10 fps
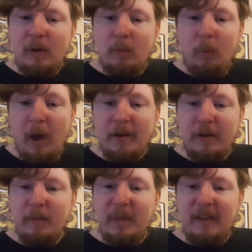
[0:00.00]

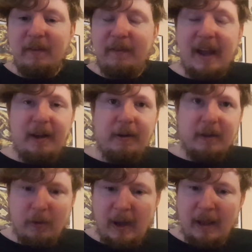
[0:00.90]
Water beats fire
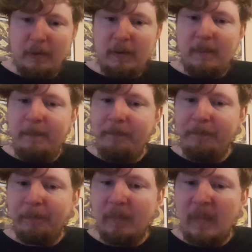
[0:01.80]
and ground.
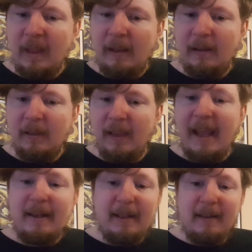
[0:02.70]

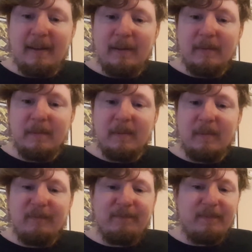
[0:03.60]
Lightning
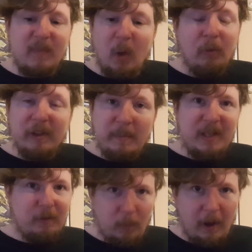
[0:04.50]
only
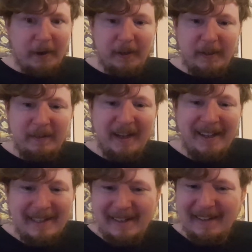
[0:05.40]
beats water.
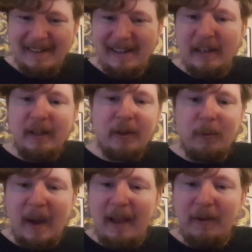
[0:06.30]

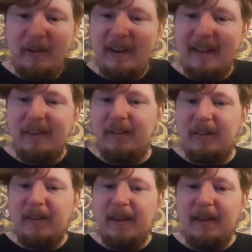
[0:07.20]
Ground
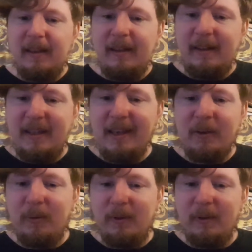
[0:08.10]
is
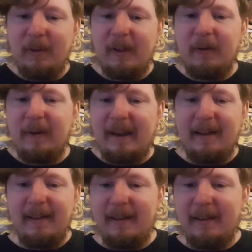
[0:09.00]
equal
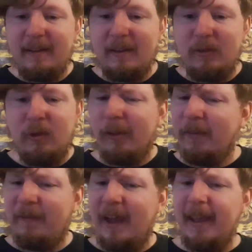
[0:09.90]
or
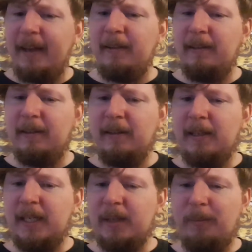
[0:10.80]
nullified
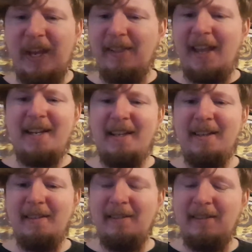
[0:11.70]
by
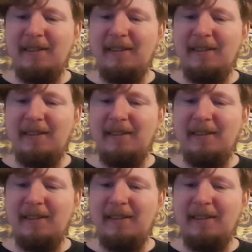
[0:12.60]
lightning.